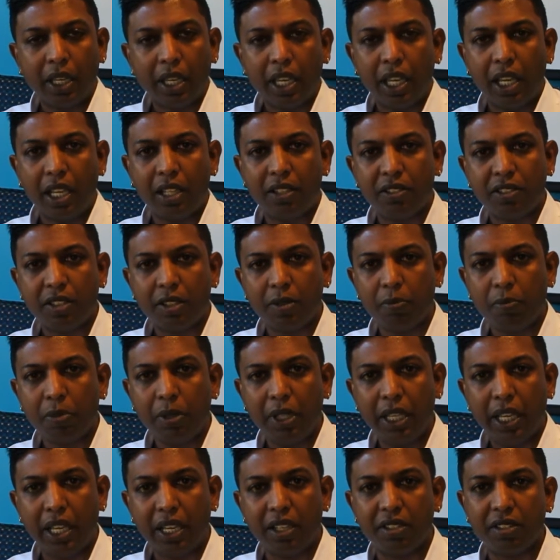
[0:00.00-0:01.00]
it's
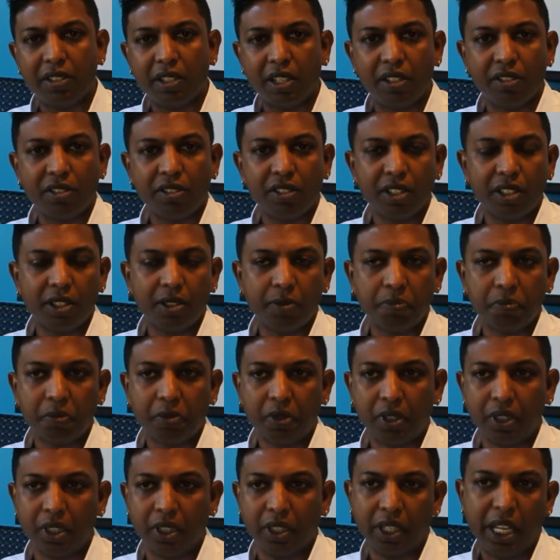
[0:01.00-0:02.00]
simply a sensor,
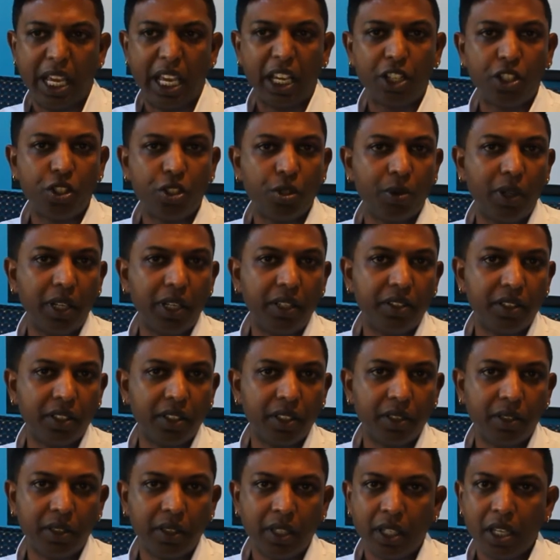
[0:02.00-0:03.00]
an
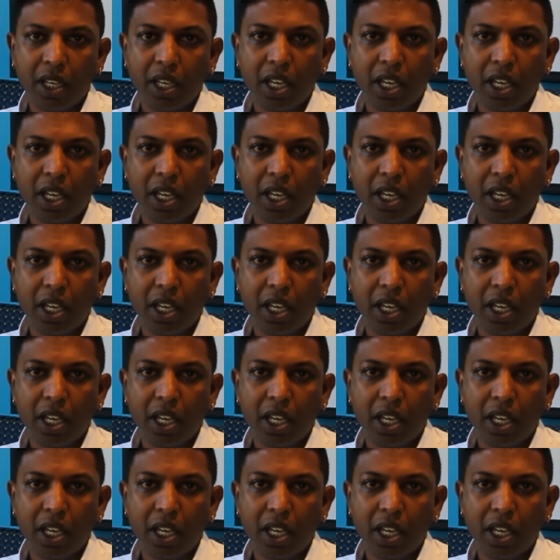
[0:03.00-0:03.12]
actuator,